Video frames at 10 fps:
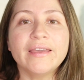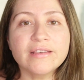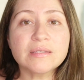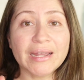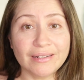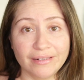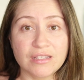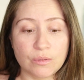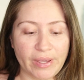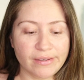is my
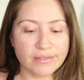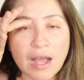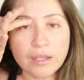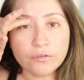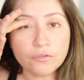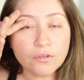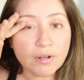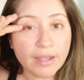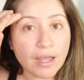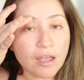lid space. I feel
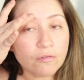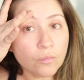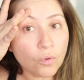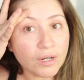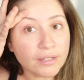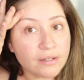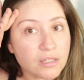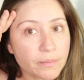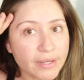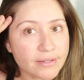like I have more lid
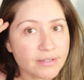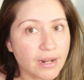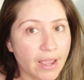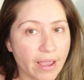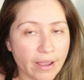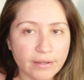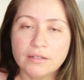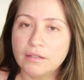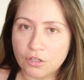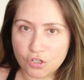space than I
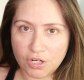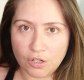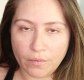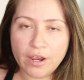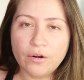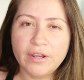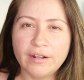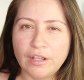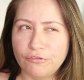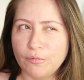had in January,
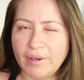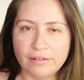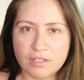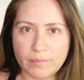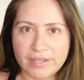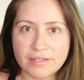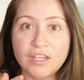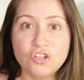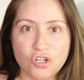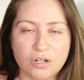and I feel my lid space
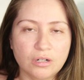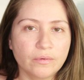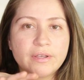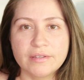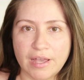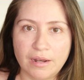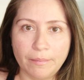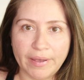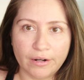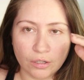in general is
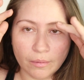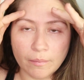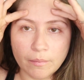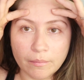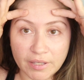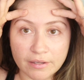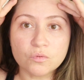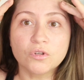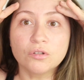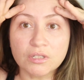getting better
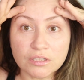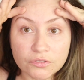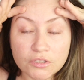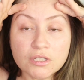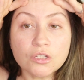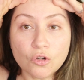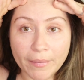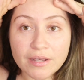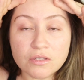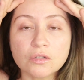because when you lift your
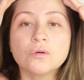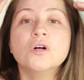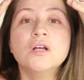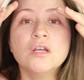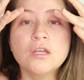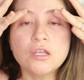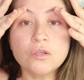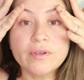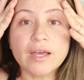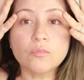muscle,
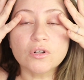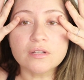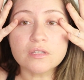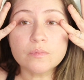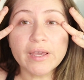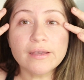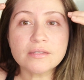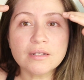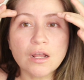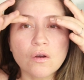you get more lid
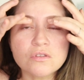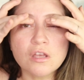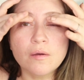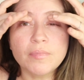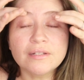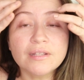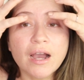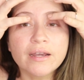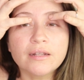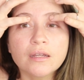space. And I also have been
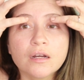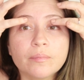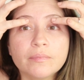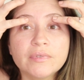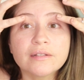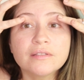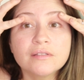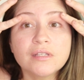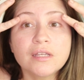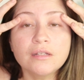tidying up that
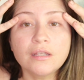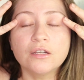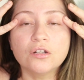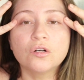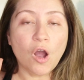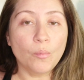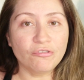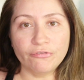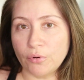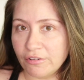skin here. I'll
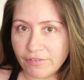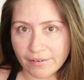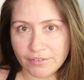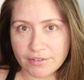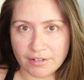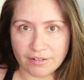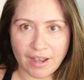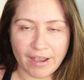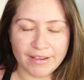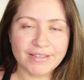be 45 this year,
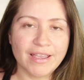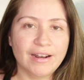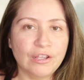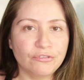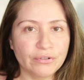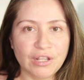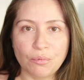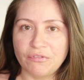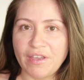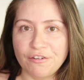guys, and I feel
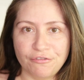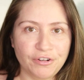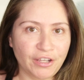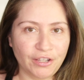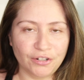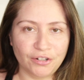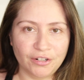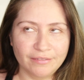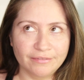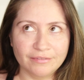like with every
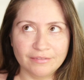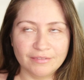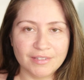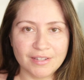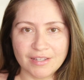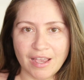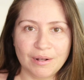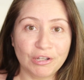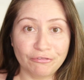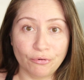year since I
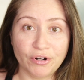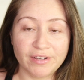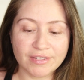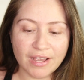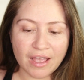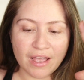had my 40s,